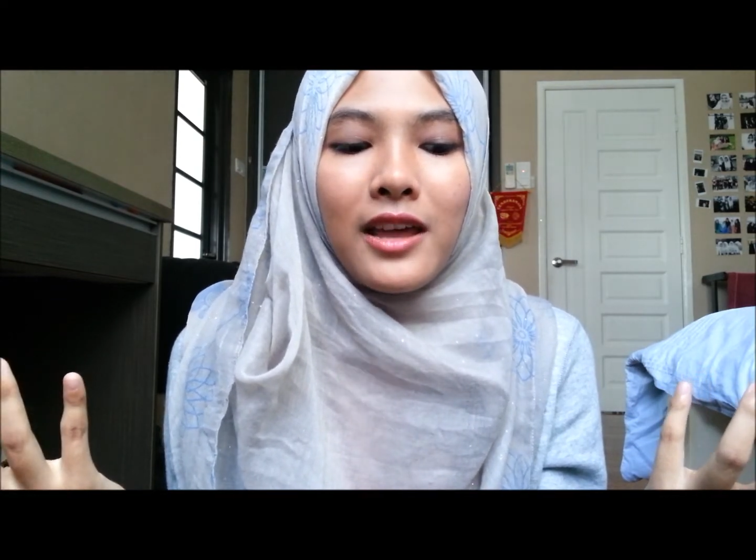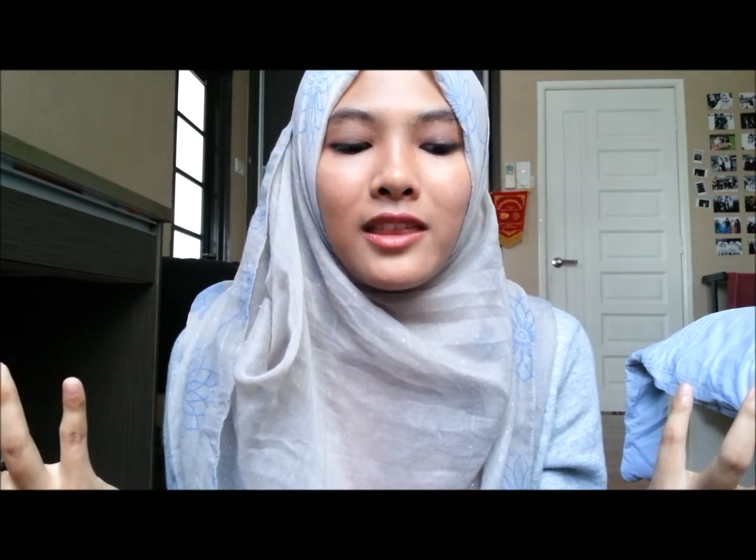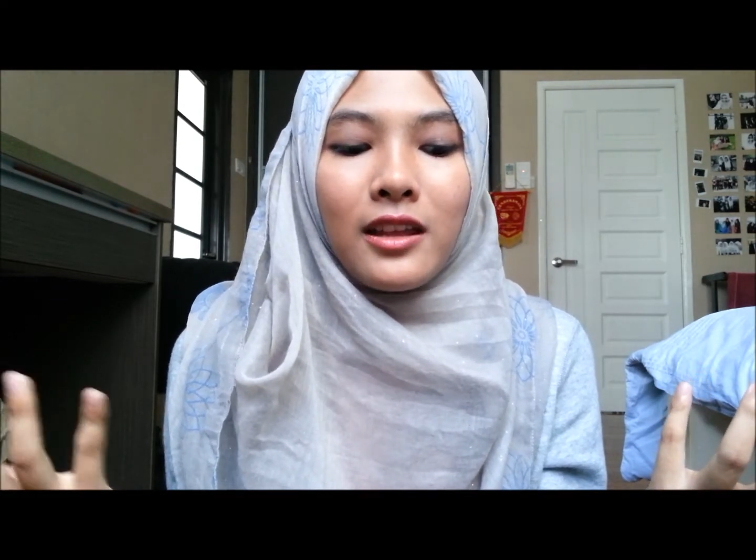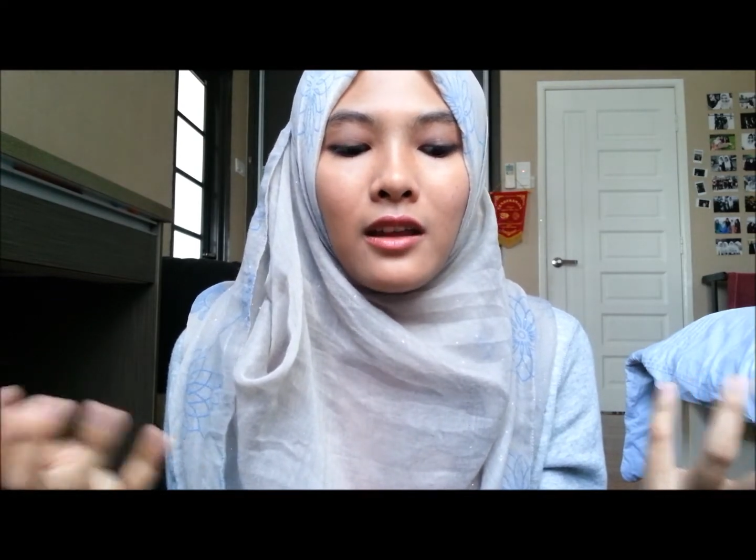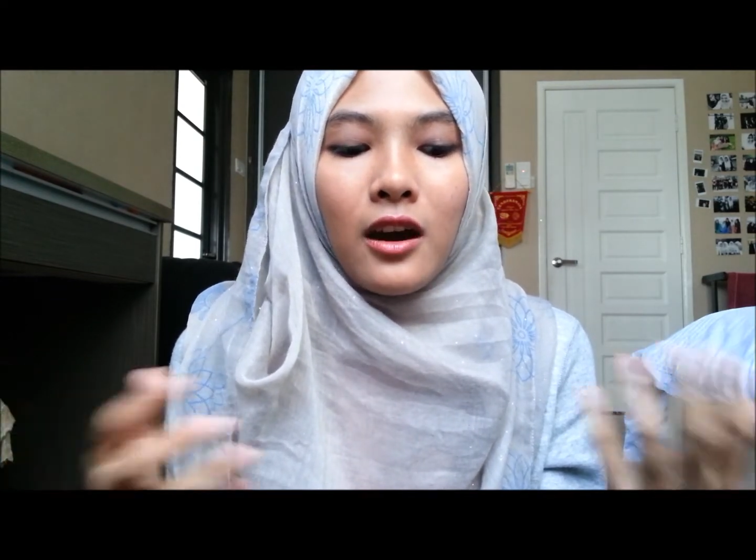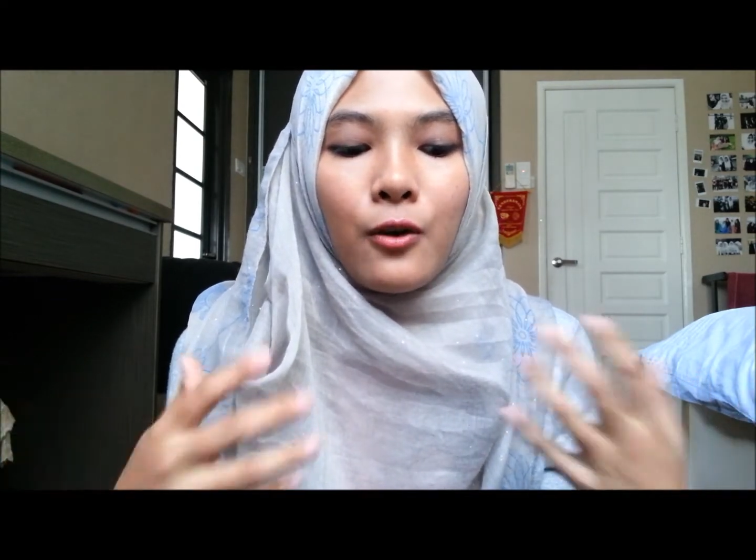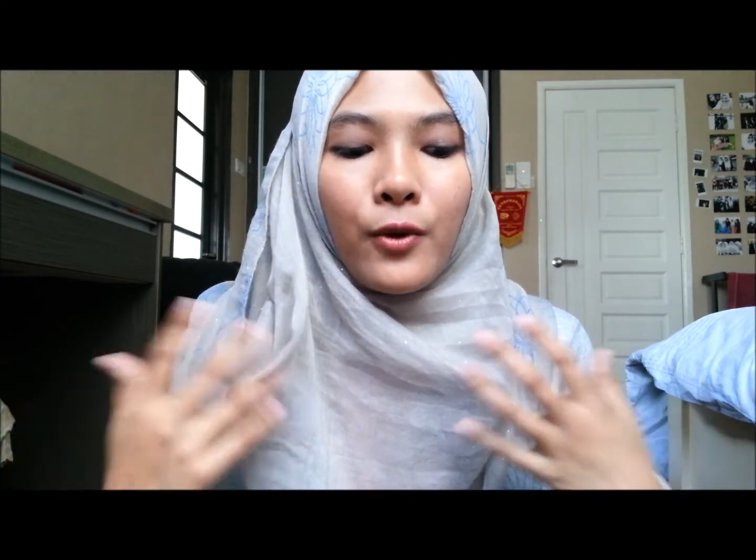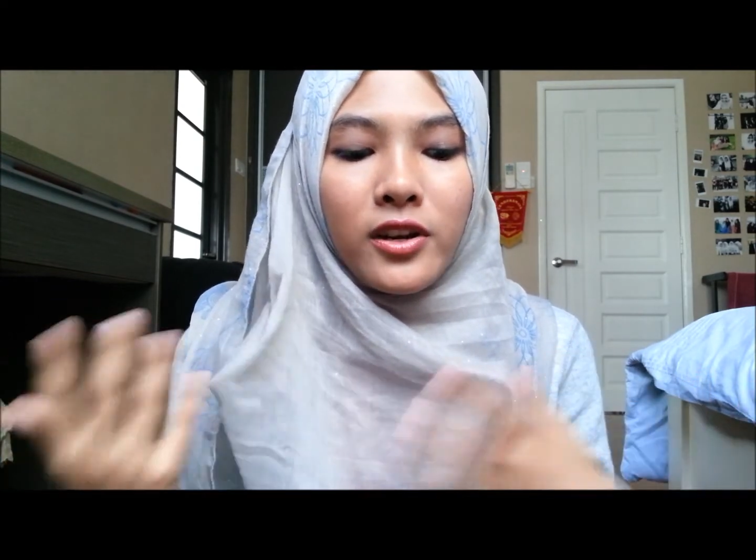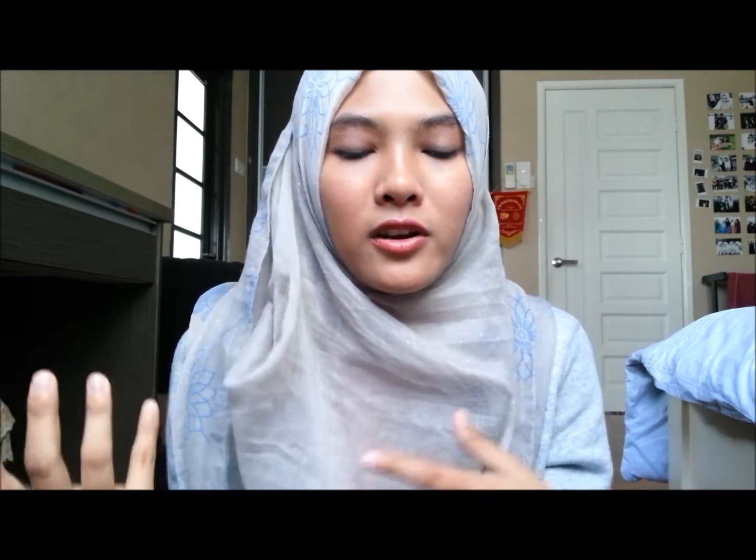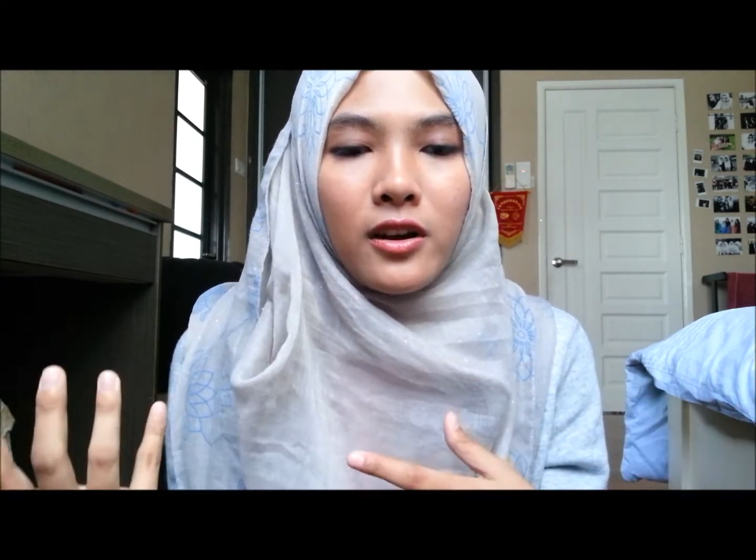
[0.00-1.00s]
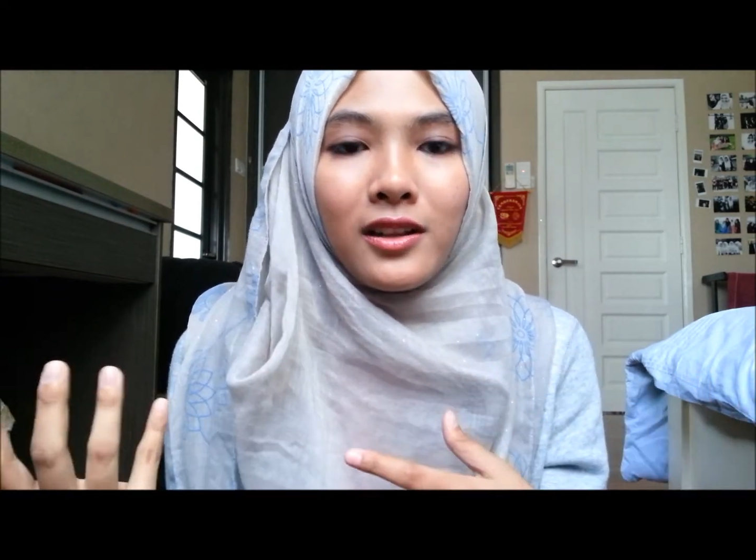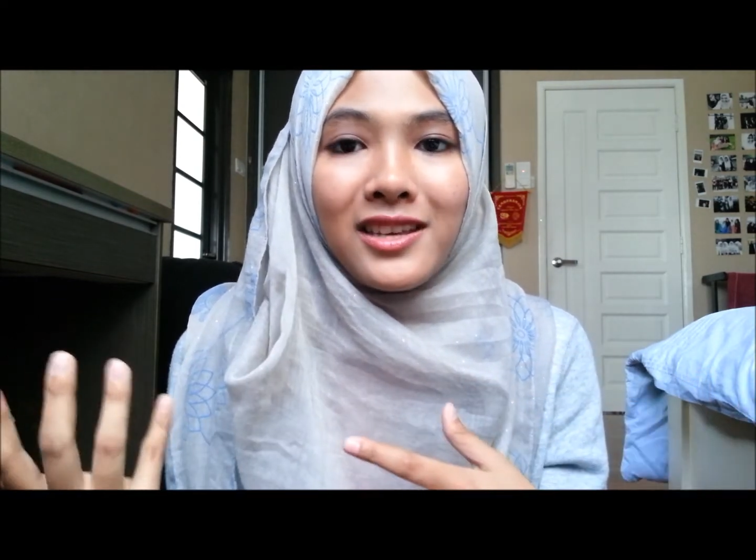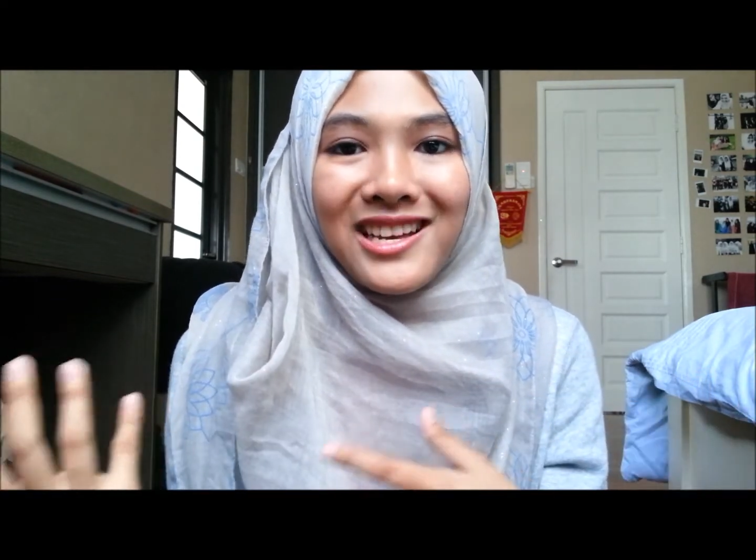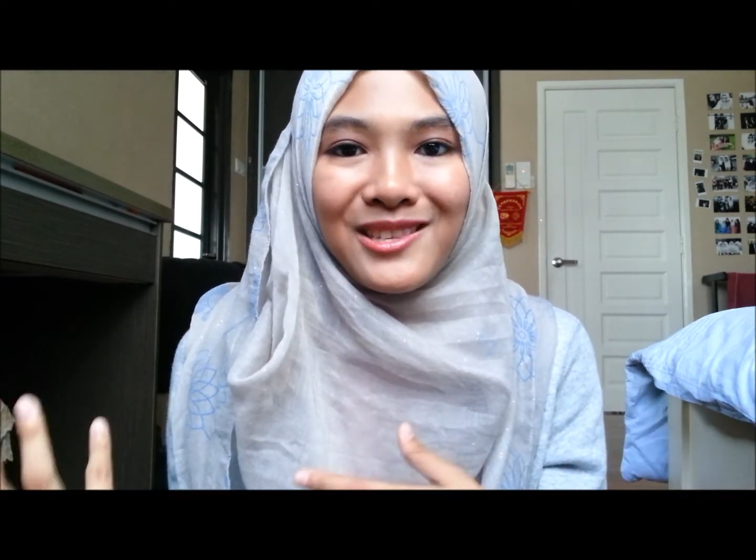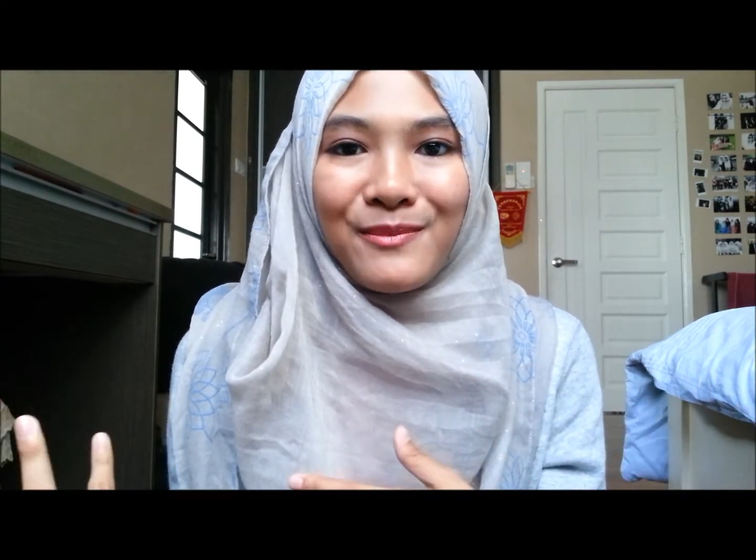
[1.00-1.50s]
And then uh, one
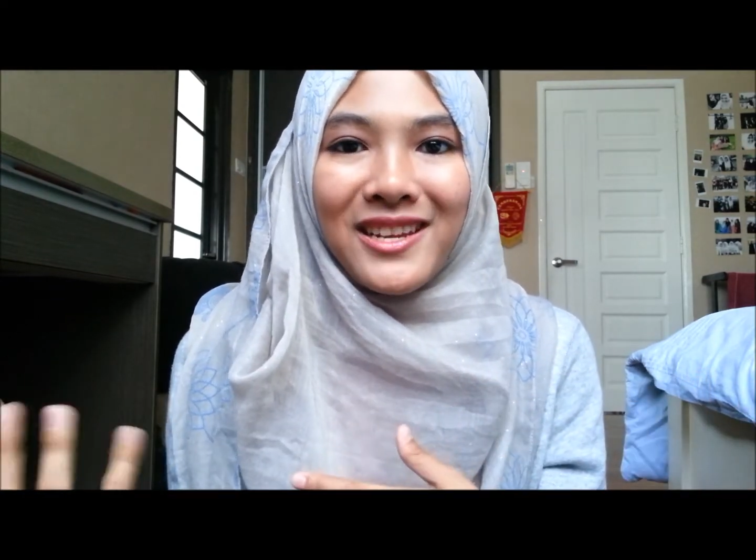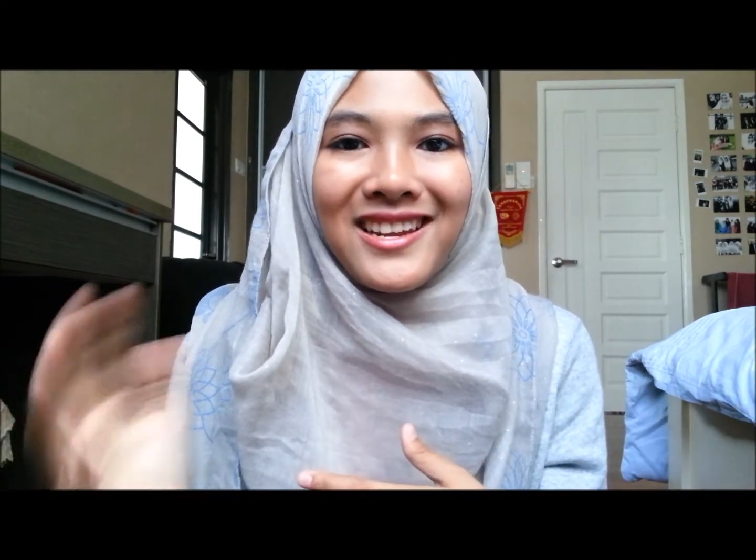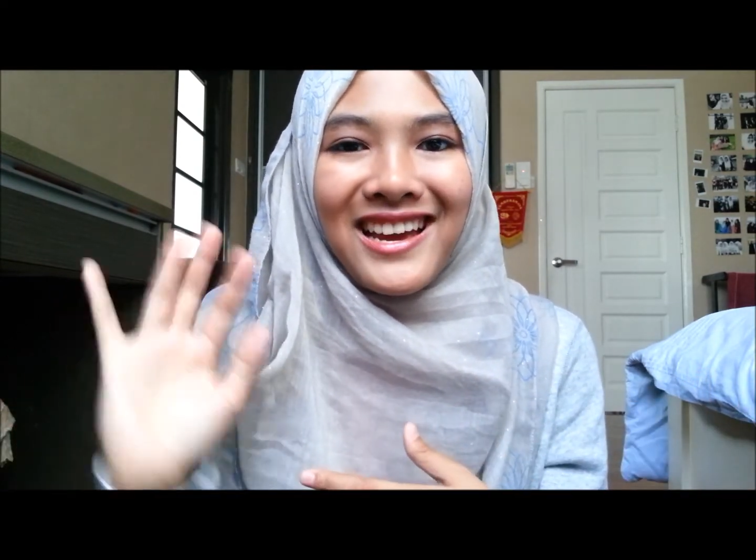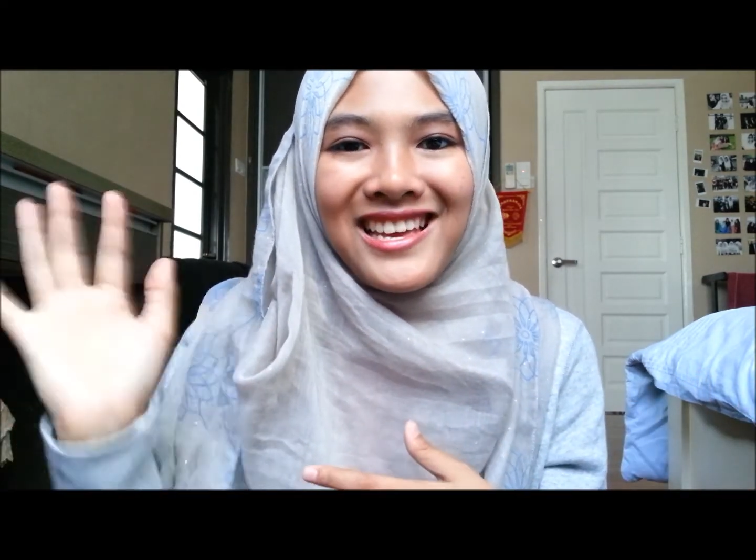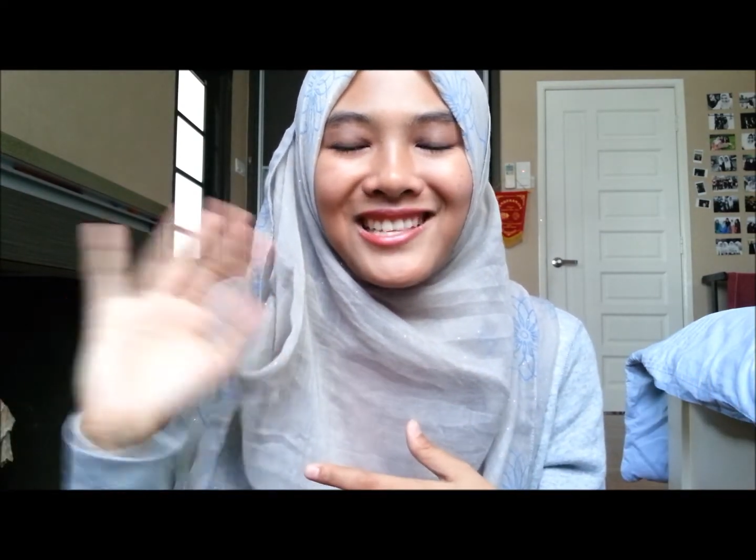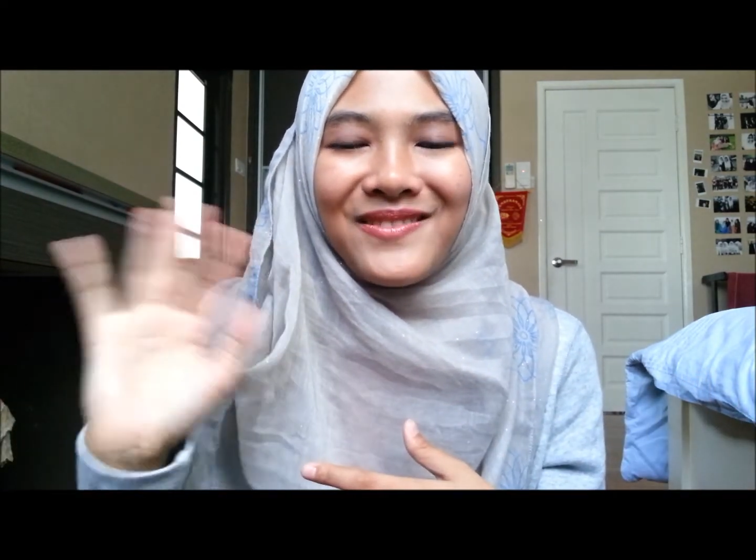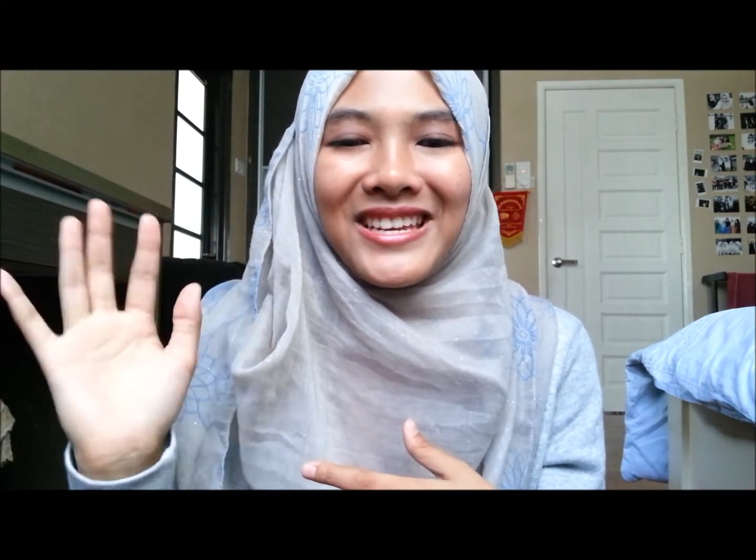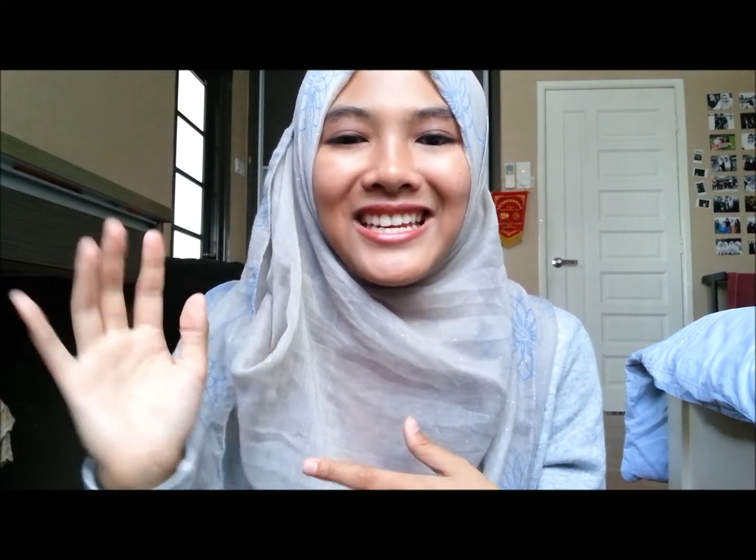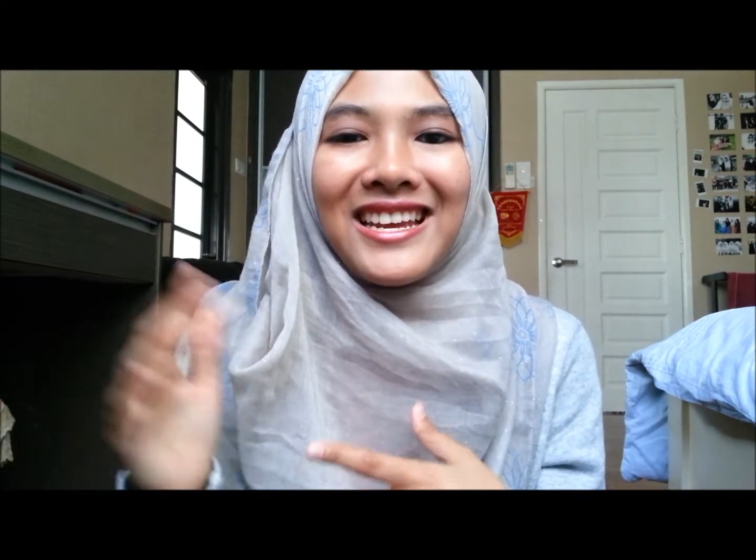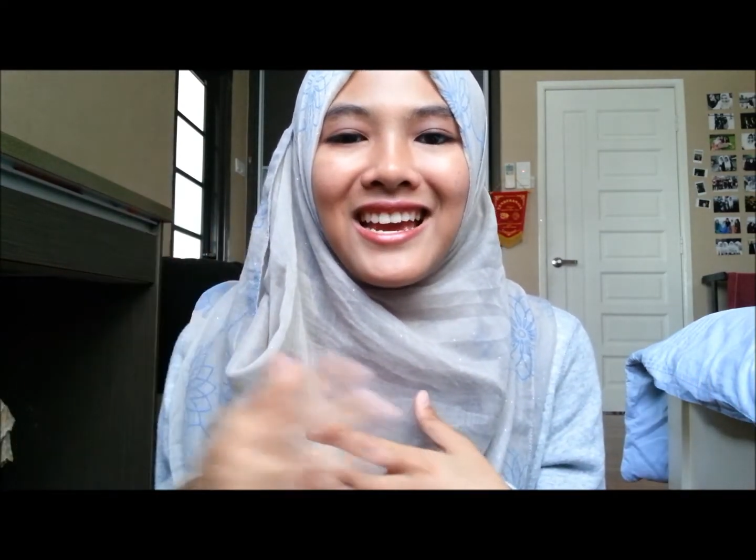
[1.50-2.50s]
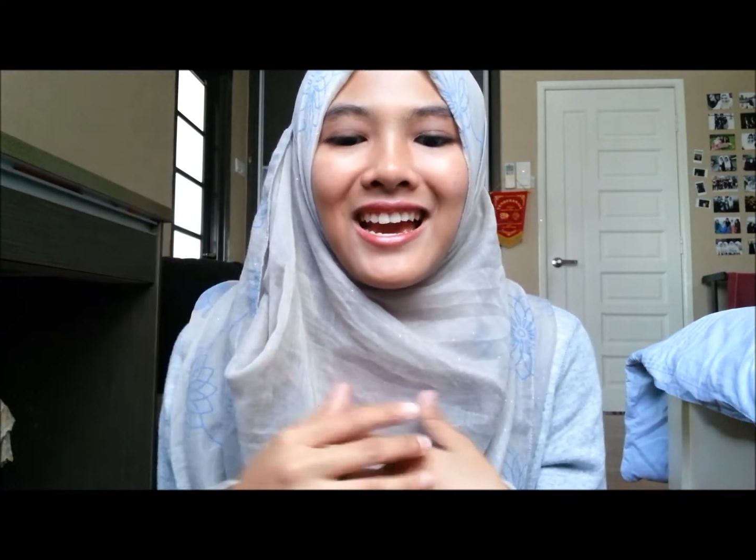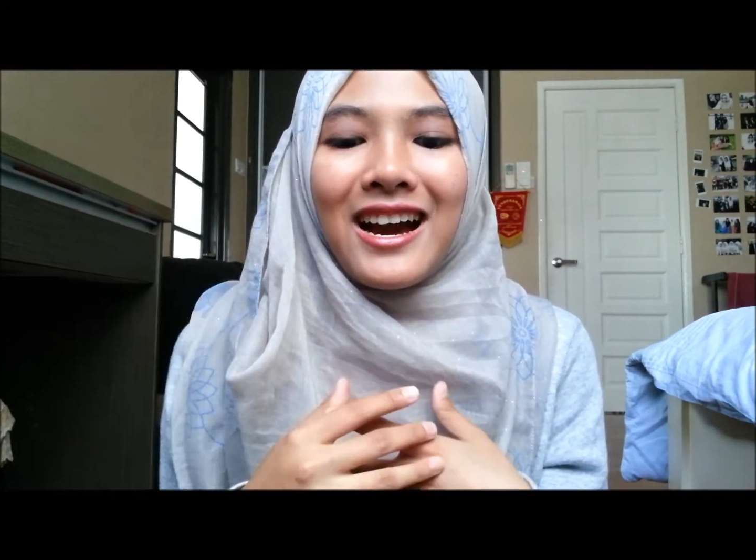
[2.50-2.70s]
girl, Yasmin, hi Yasmin,